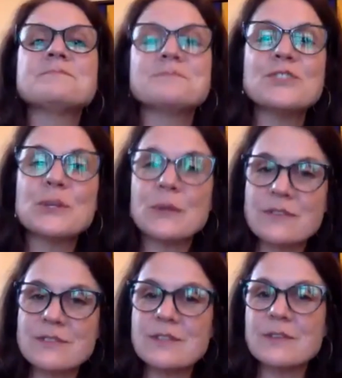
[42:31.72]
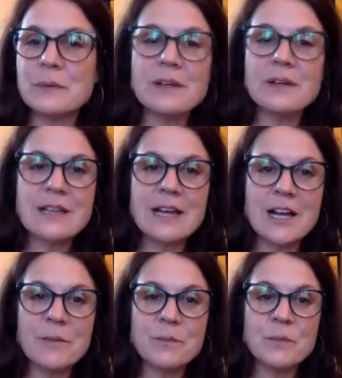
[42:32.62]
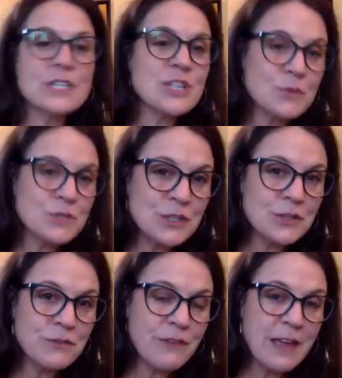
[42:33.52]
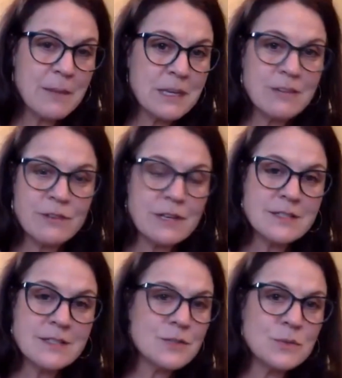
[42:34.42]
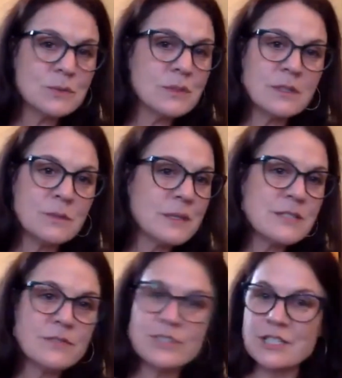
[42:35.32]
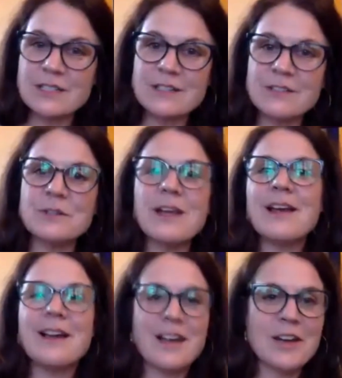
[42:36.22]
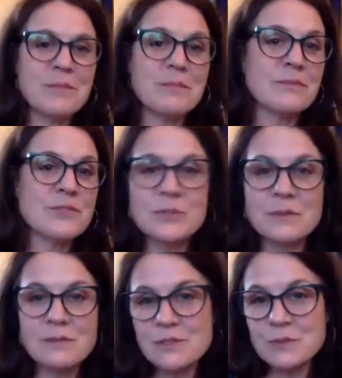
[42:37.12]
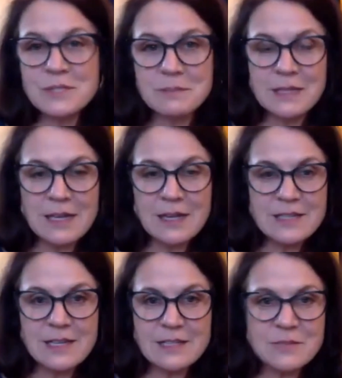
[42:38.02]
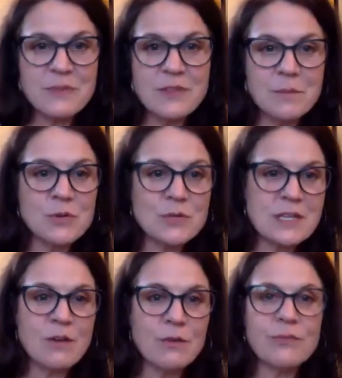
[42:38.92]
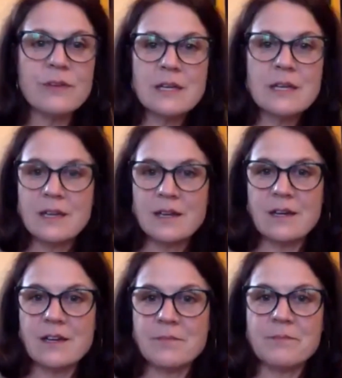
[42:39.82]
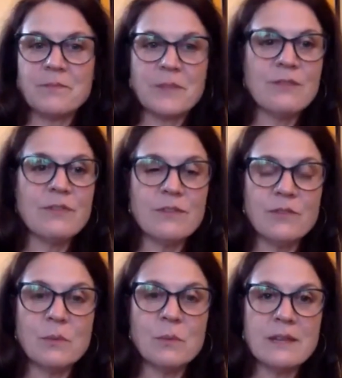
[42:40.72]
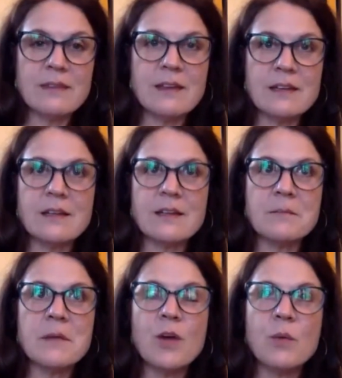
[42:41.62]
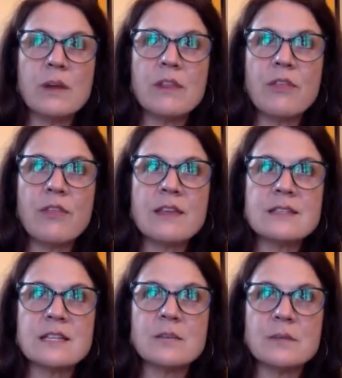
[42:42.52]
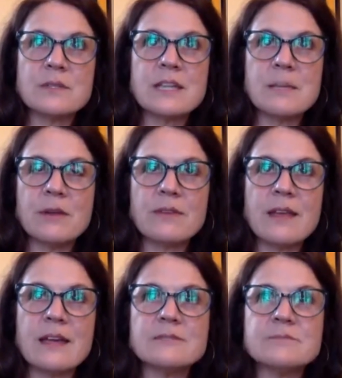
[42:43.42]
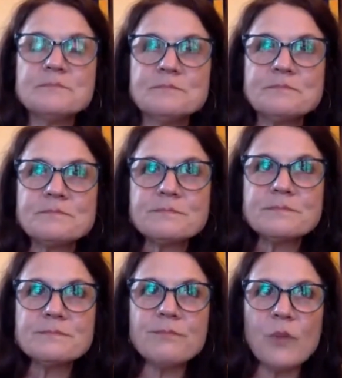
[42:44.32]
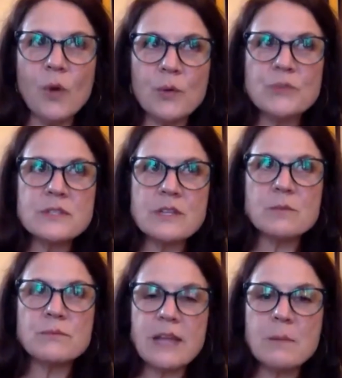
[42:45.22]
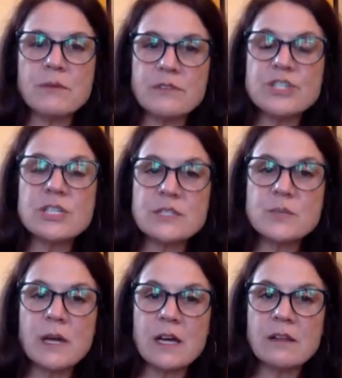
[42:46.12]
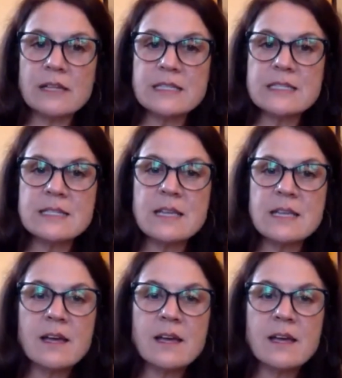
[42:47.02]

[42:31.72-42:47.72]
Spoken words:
to reach out to your family and friends who are in West Virginia. Do some contacts with them yourself if you want that. One of the things that I will say about that, also that provision as well, is